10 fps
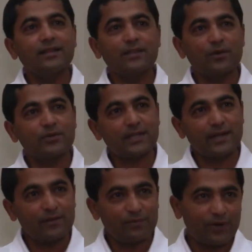
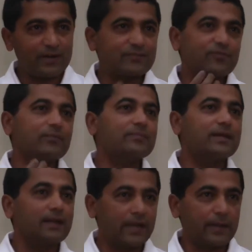1,000 words from
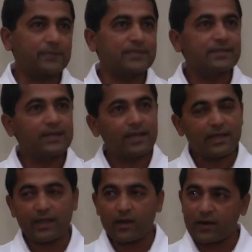the lips
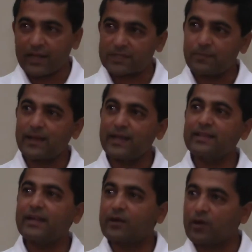cannot
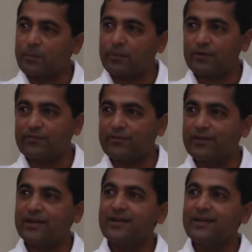explain the drop of